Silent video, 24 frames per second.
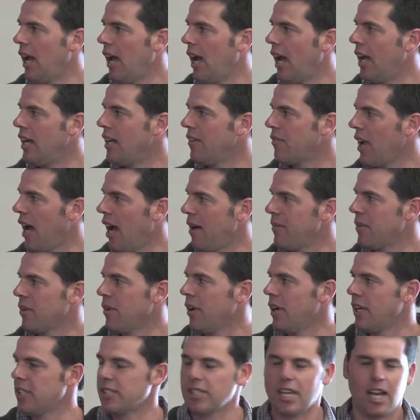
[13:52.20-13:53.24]
And if carbon
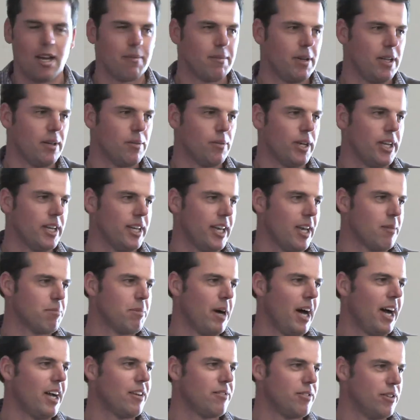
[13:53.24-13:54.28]
credits come in, we can
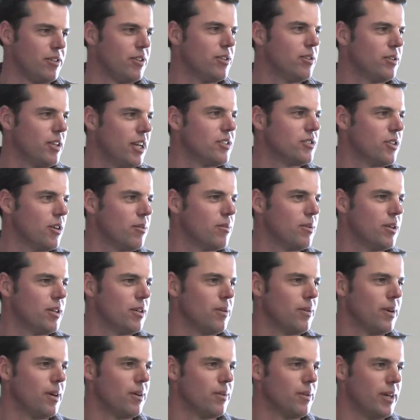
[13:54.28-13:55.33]
get paid for doing that job
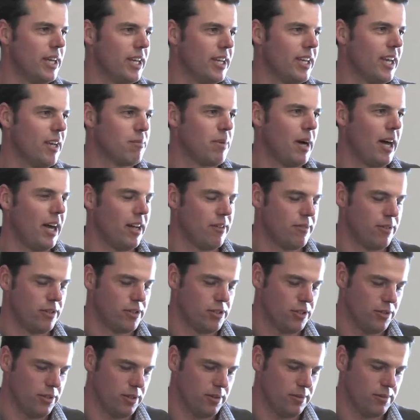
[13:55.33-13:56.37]
really well. We can get paid for
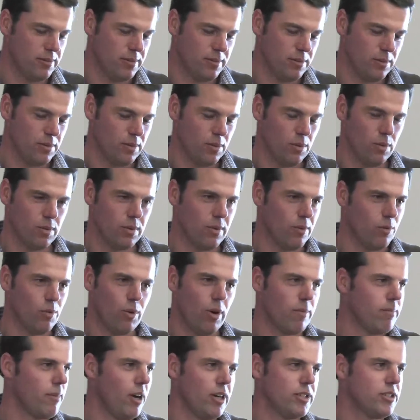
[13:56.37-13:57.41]
doing
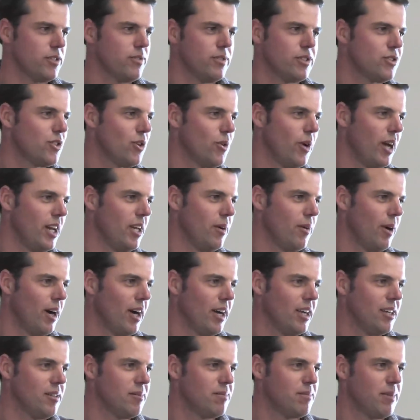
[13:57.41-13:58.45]
what most of us do
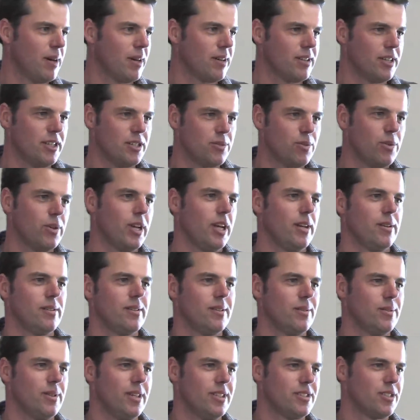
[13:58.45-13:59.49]
anyway, but at least
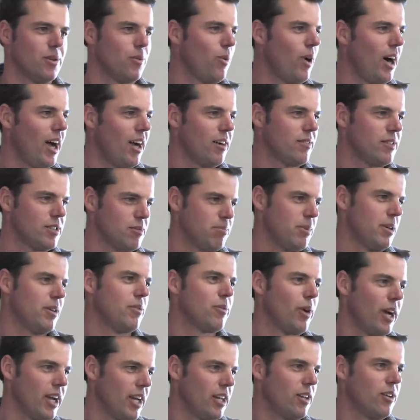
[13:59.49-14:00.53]
it's a way of us
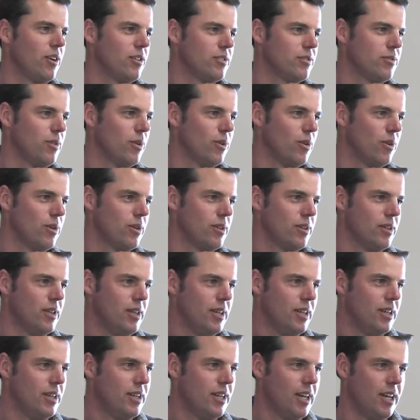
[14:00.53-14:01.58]
being recognised for it
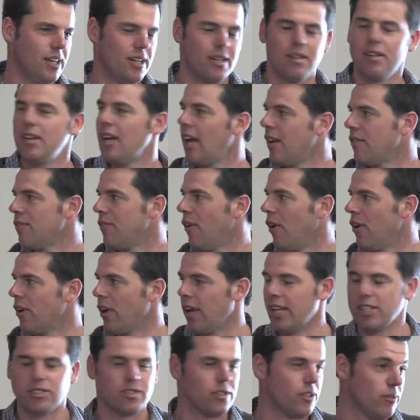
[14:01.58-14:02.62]
and
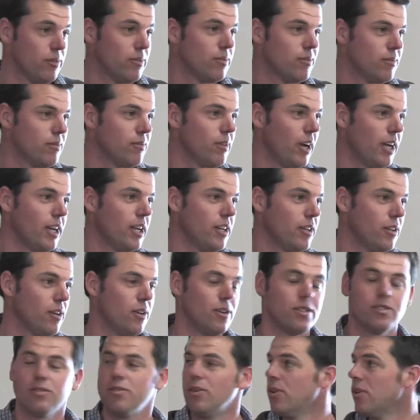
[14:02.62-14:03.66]
financially
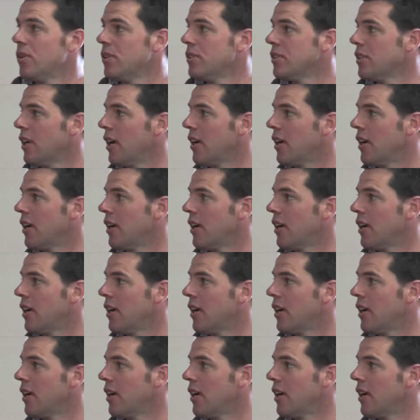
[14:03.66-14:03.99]
recognised for it.